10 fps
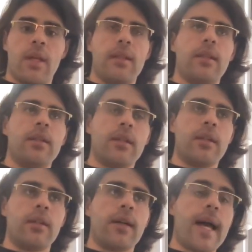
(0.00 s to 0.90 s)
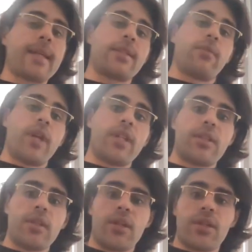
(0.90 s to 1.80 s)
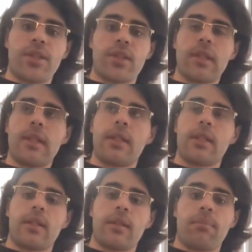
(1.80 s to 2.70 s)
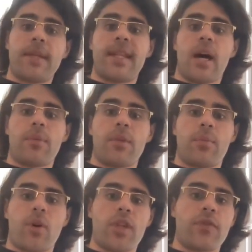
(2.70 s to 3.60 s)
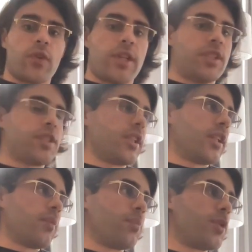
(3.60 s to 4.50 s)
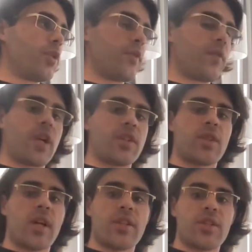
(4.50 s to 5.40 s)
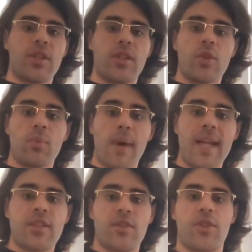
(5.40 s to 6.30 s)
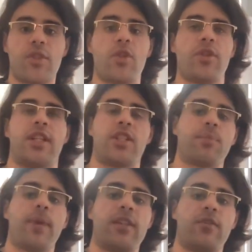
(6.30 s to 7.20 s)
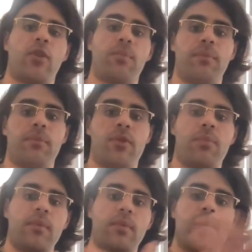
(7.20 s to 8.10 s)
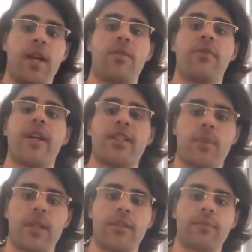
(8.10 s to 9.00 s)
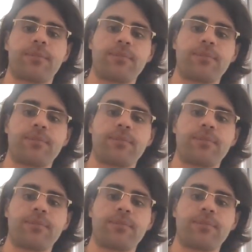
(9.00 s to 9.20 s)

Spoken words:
as investors bid up the price for existing computer infrastructure to match the return they expect from their investment.